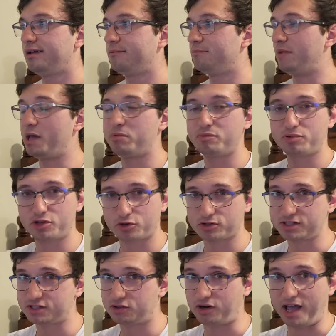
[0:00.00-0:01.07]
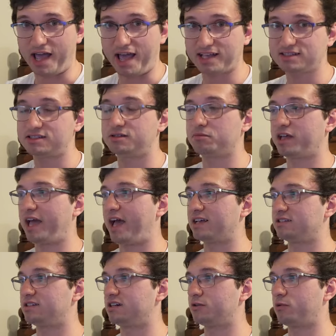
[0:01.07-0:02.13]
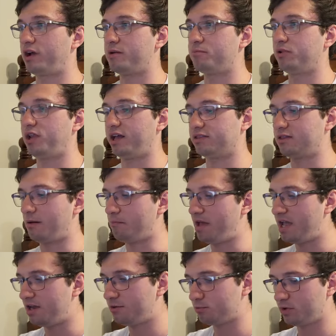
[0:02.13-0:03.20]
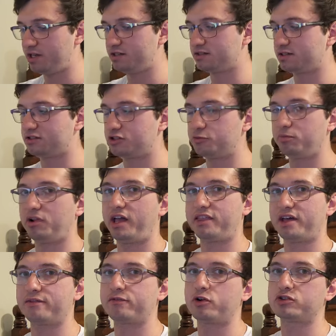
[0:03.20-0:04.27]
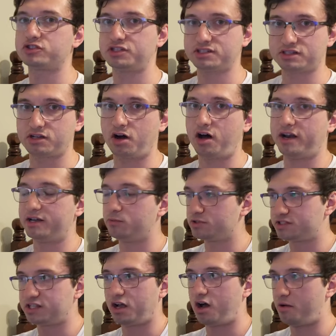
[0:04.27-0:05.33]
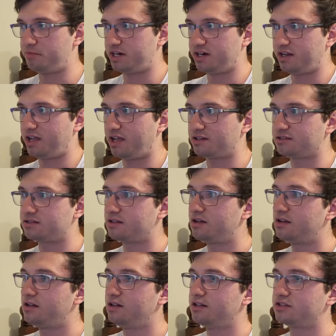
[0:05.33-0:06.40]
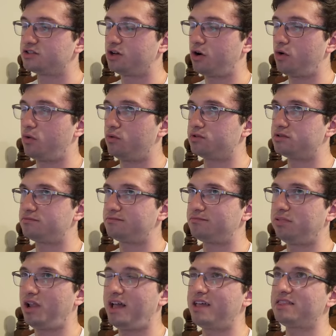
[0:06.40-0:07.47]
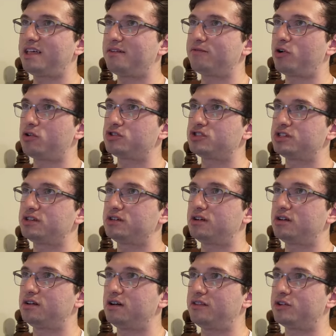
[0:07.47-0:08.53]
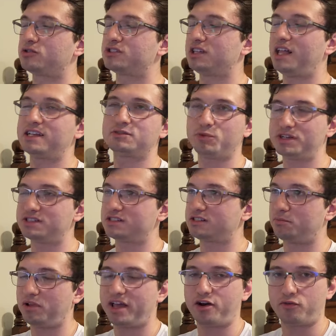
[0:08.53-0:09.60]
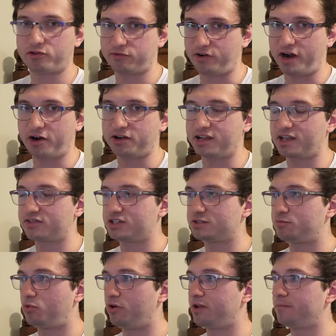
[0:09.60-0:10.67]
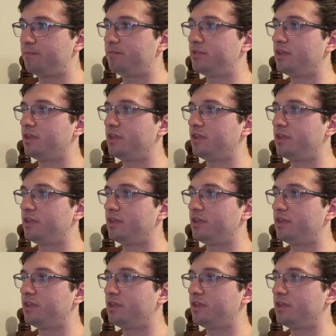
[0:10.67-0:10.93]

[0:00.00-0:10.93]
Maybe pure still has some gas in it, right? But like the main reason to play that version is gone. It was the Omni Negates. So playing that version, there's less reasons to play it over Fire King at this point.